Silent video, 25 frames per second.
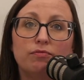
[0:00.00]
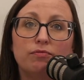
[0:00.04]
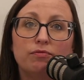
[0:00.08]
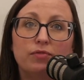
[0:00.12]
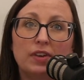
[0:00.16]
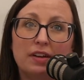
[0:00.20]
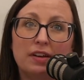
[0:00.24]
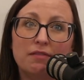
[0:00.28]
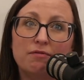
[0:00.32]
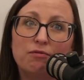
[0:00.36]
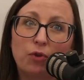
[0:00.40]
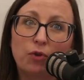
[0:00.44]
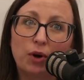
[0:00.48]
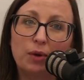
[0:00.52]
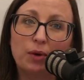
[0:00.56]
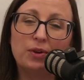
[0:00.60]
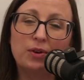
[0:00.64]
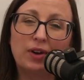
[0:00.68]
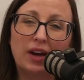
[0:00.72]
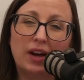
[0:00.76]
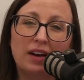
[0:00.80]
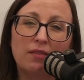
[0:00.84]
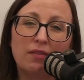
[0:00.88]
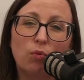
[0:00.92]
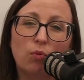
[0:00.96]
inform you
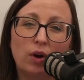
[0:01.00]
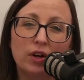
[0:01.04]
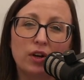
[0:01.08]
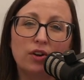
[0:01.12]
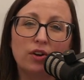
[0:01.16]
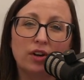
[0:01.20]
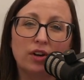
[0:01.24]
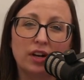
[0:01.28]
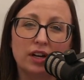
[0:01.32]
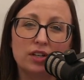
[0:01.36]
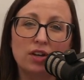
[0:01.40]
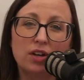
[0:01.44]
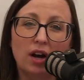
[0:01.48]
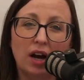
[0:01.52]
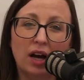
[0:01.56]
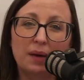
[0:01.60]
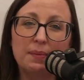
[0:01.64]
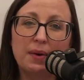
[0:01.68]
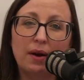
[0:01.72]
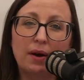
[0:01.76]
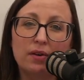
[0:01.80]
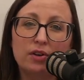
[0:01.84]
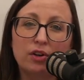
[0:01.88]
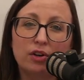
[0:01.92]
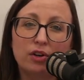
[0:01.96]
kind of what you're going to talk
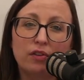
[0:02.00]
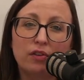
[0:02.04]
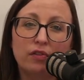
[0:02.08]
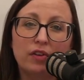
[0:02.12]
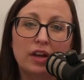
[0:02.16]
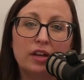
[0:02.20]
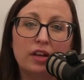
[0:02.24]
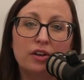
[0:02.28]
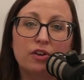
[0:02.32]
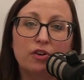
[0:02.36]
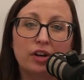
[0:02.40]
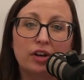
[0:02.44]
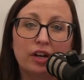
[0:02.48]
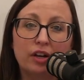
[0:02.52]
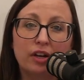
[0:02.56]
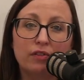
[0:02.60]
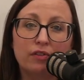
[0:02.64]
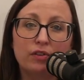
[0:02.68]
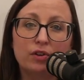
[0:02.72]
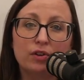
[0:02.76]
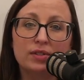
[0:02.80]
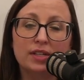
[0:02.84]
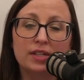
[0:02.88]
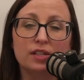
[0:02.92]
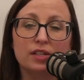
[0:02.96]
about in your
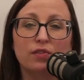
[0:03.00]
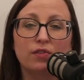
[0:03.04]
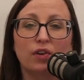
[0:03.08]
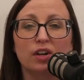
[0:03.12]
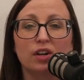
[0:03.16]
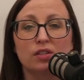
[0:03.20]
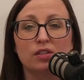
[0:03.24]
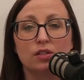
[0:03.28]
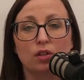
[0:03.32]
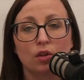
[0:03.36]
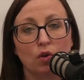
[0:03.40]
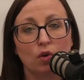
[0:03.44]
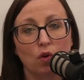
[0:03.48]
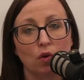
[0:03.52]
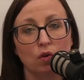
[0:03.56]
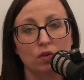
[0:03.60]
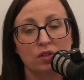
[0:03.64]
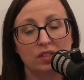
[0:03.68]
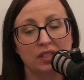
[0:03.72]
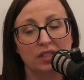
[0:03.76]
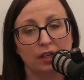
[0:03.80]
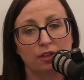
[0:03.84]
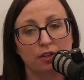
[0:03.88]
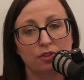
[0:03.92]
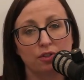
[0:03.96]
interviews as far as the goals
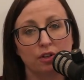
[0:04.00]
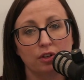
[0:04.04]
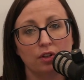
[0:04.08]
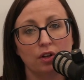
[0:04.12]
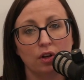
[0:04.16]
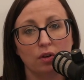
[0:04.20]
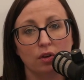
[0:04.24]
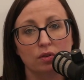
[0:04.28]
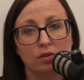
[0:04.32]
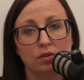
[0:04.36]
section goes.